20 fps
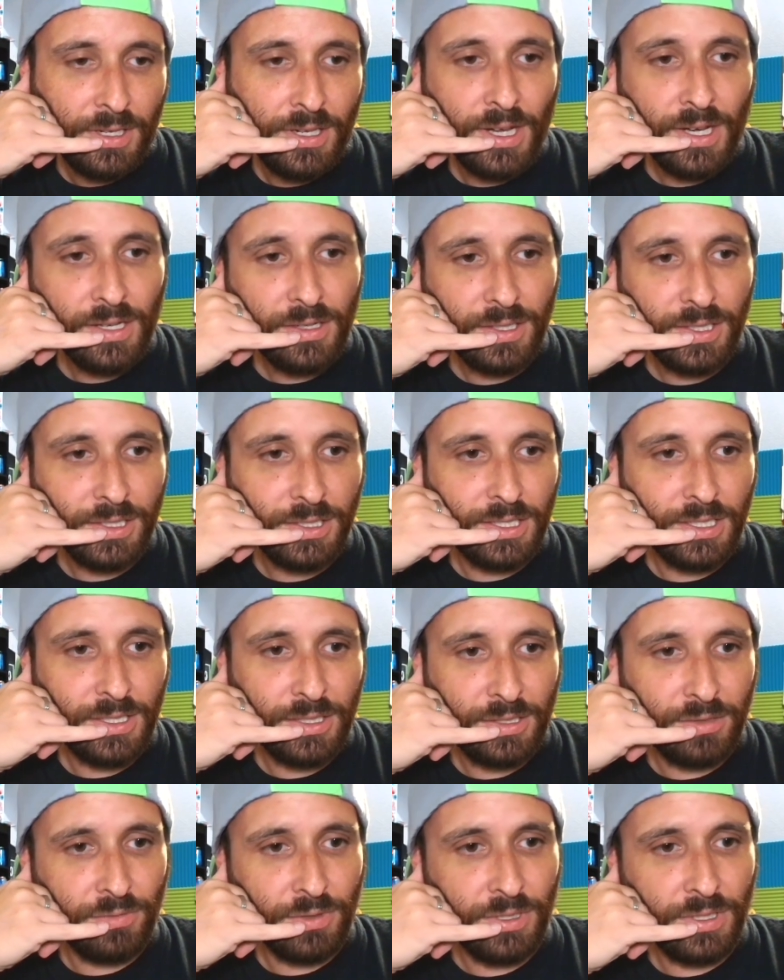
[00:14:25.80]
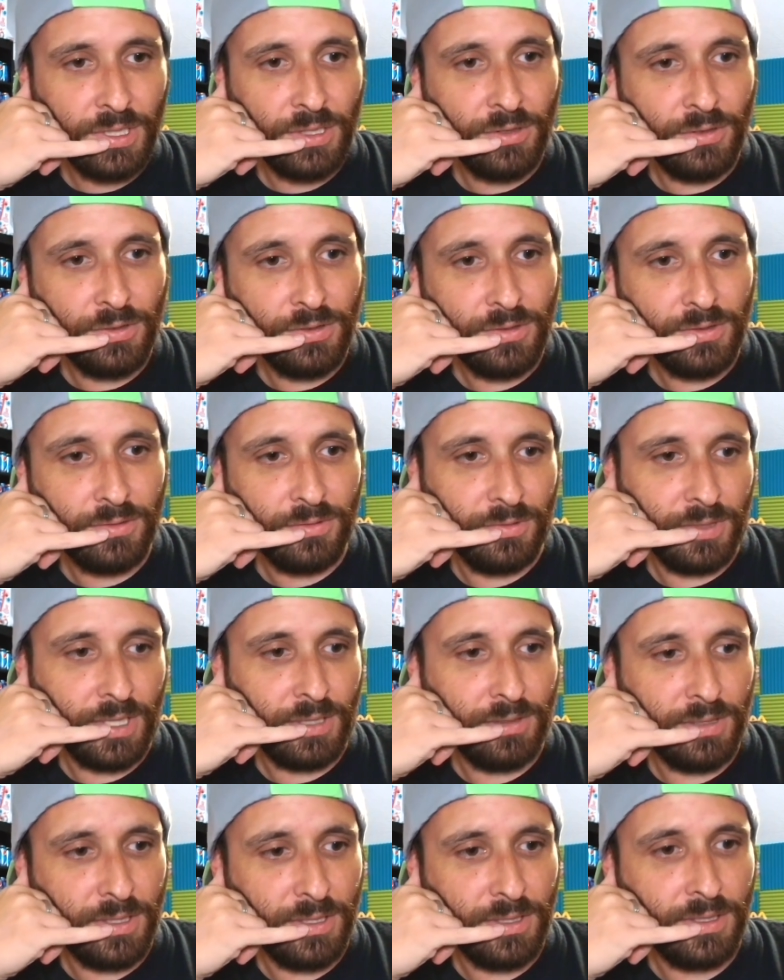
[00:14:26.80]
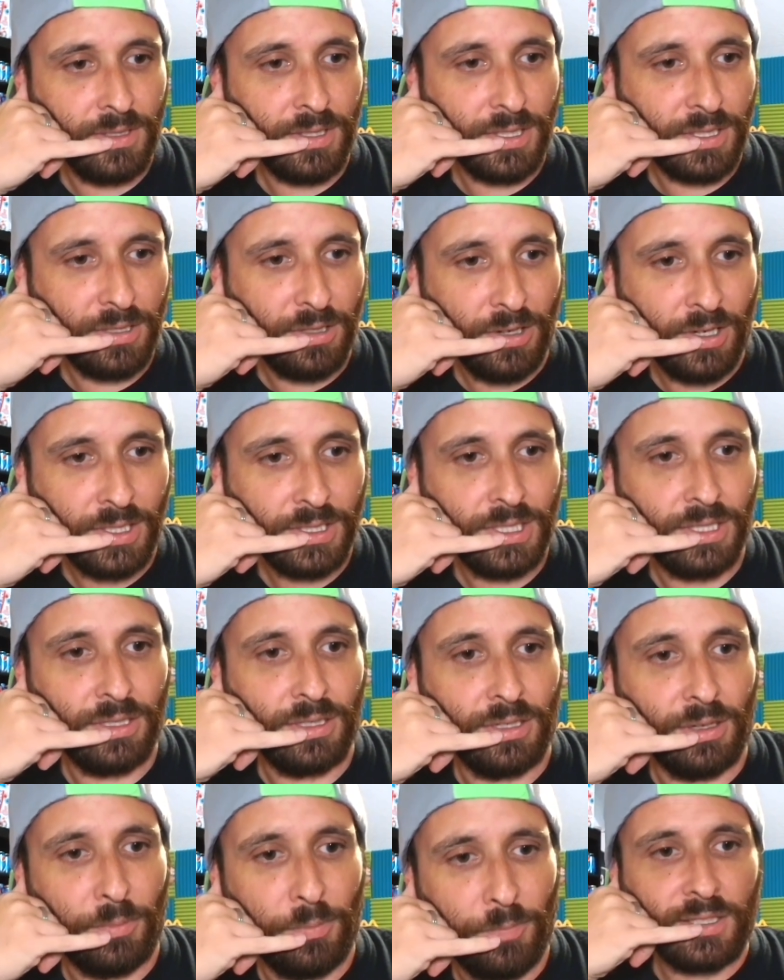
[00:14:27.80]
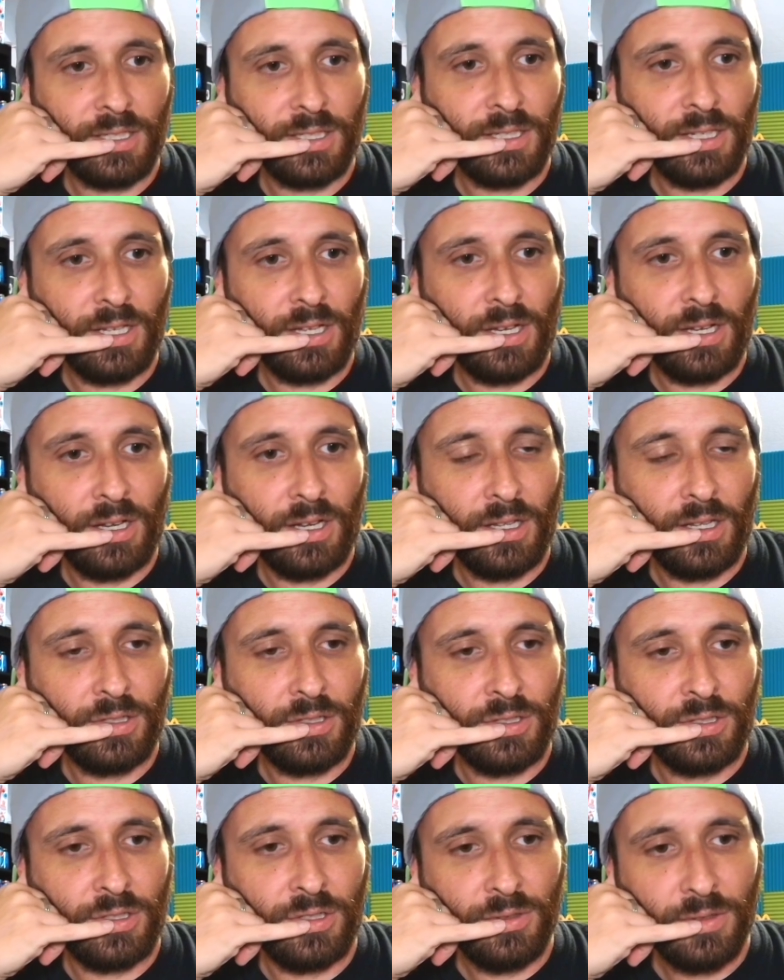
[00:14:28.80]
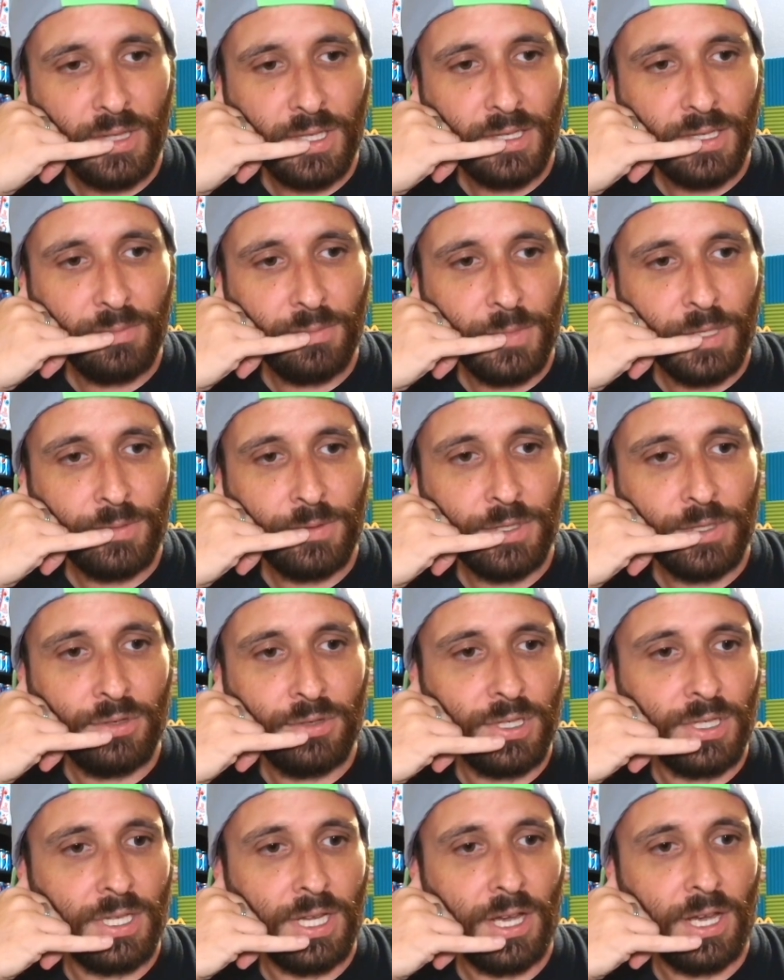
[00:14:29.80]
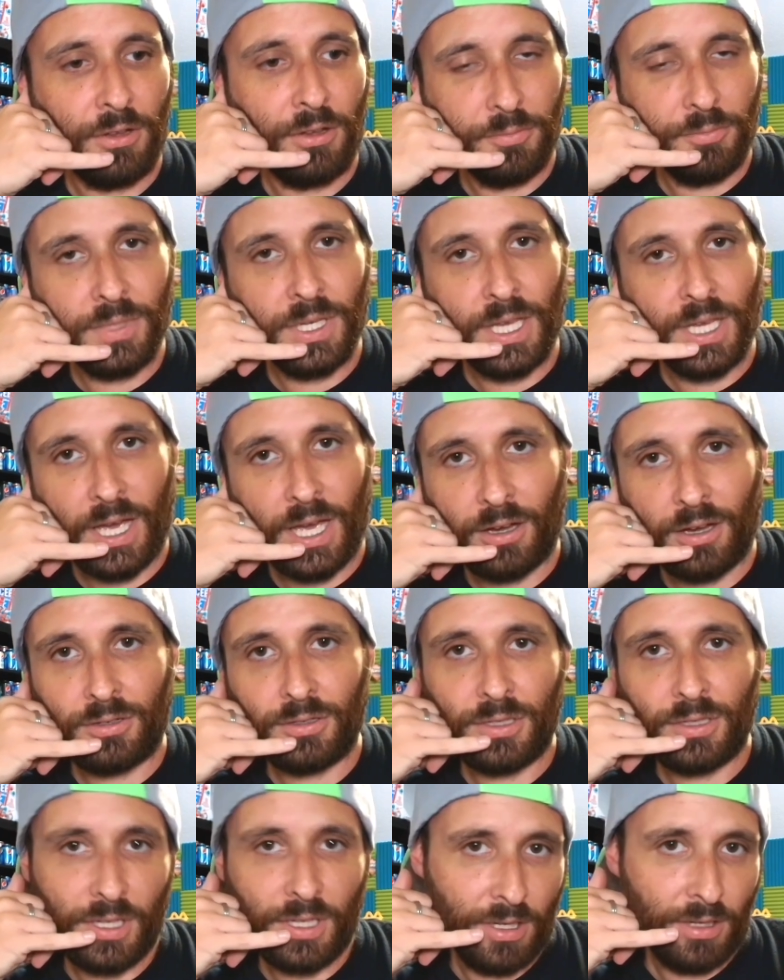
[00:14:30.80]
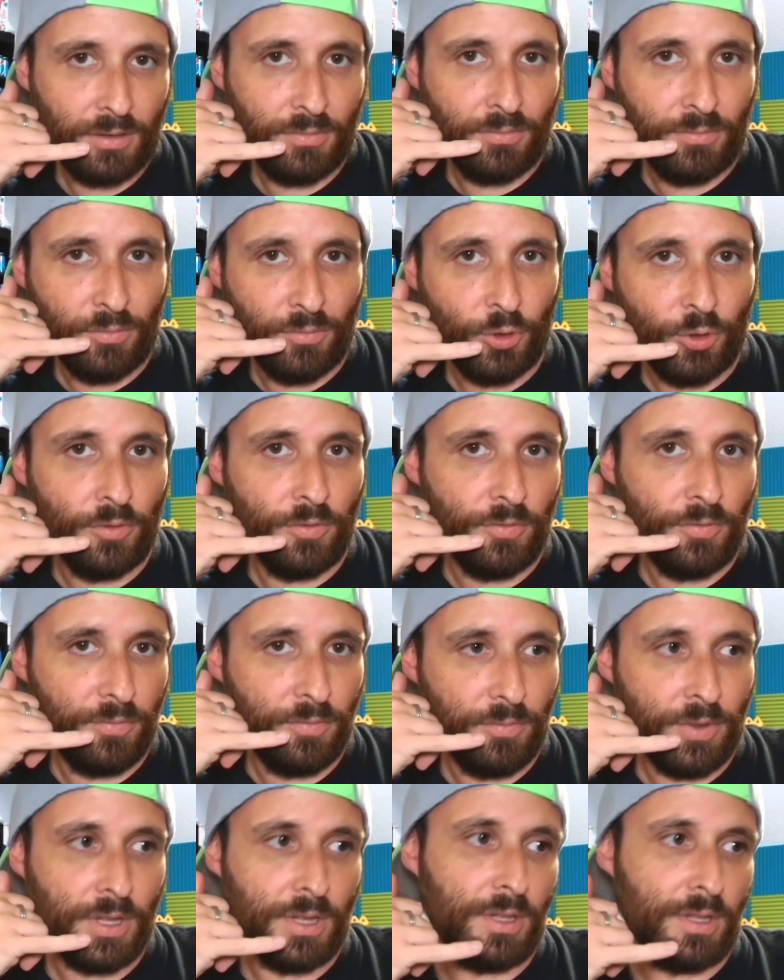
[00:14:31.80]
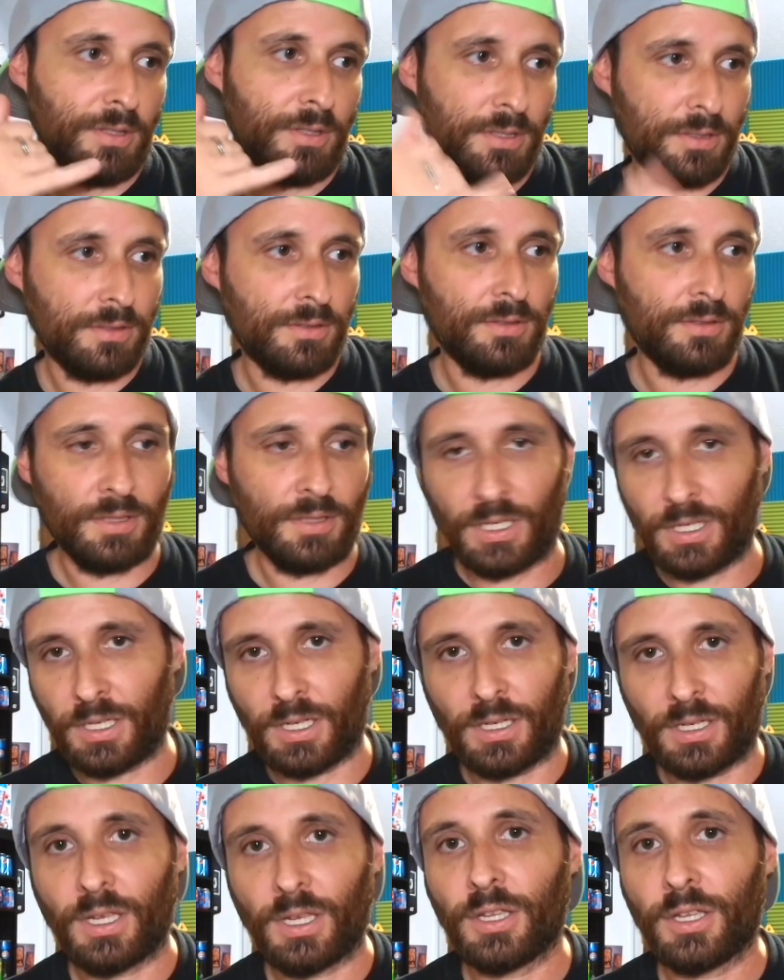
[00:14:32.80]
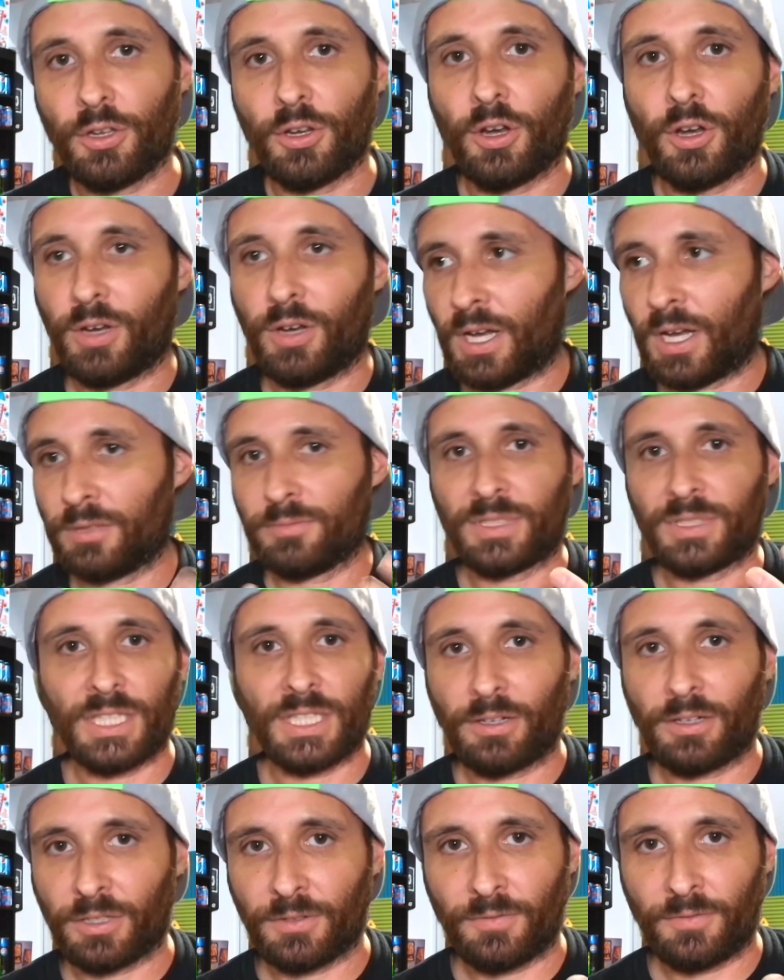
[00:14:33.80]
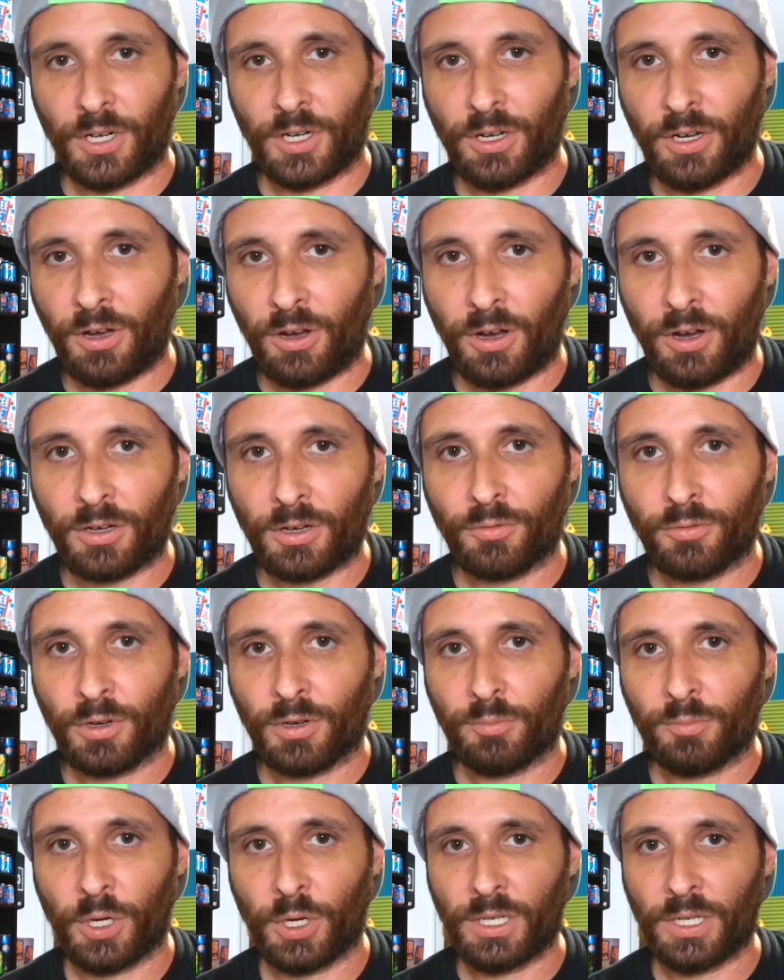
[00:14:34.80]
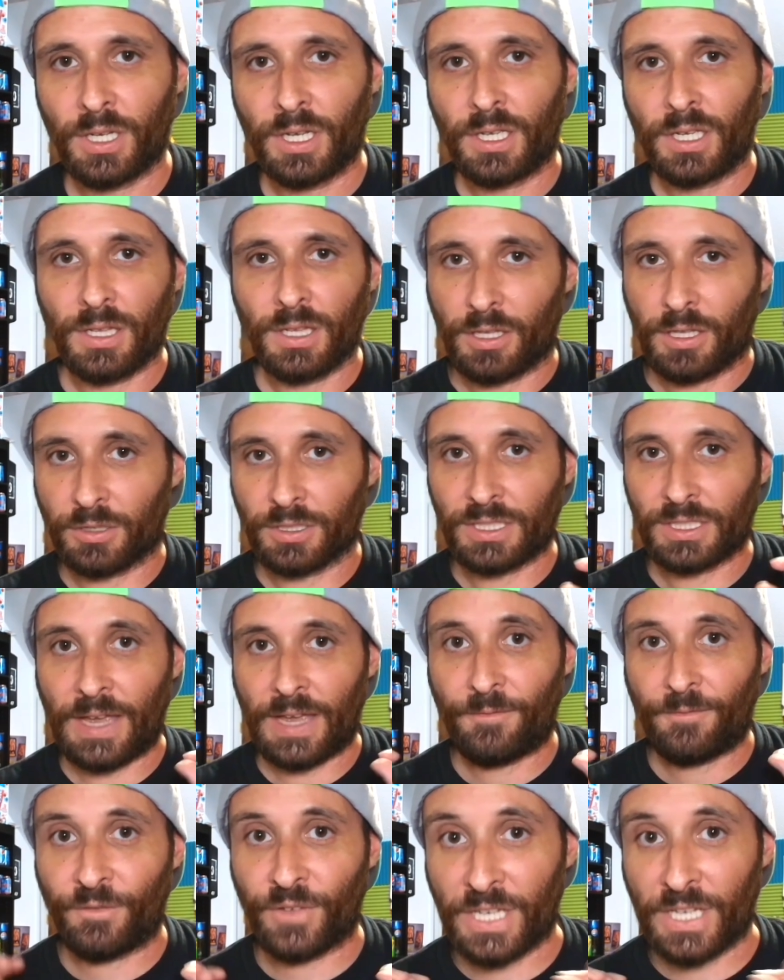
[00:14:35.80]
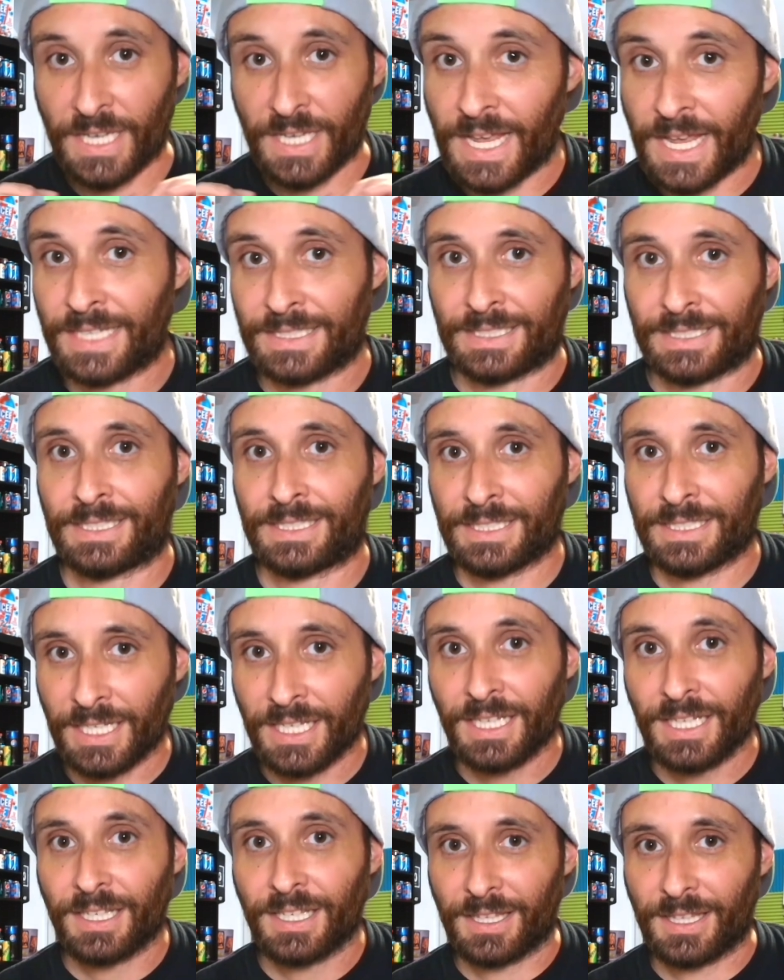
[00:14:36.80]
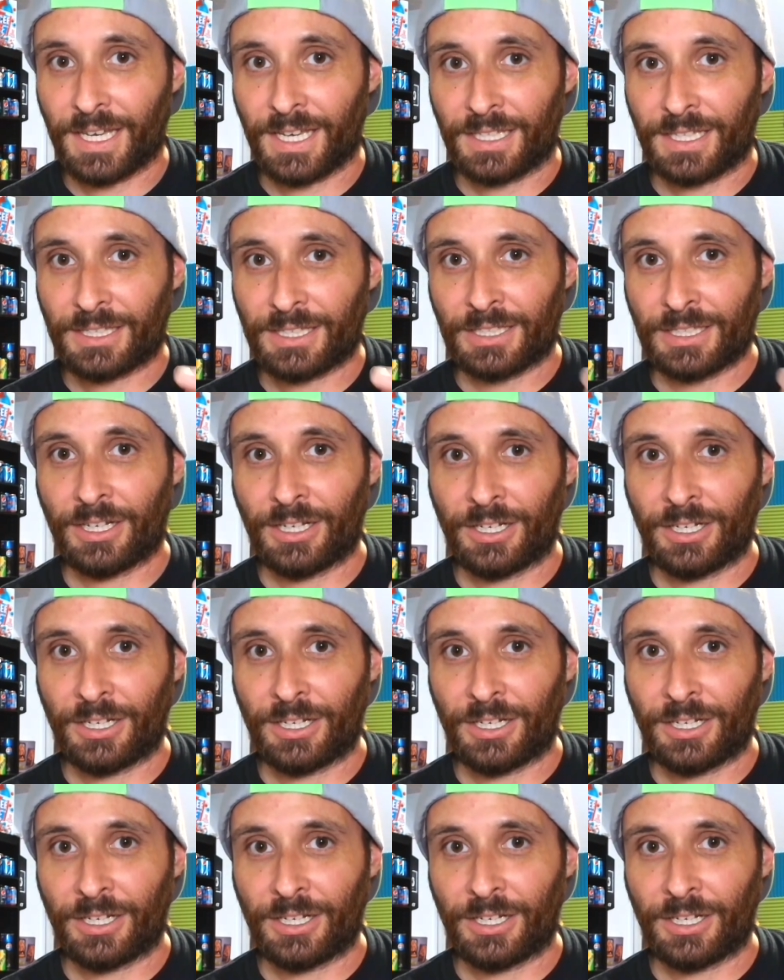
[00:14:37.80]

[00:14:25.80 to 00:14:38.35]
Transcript: No, it's really cool. It's awesome. Do you think maybe you could help me out and move this thing? You know, I'm sounding very awkward, but there's that finesse that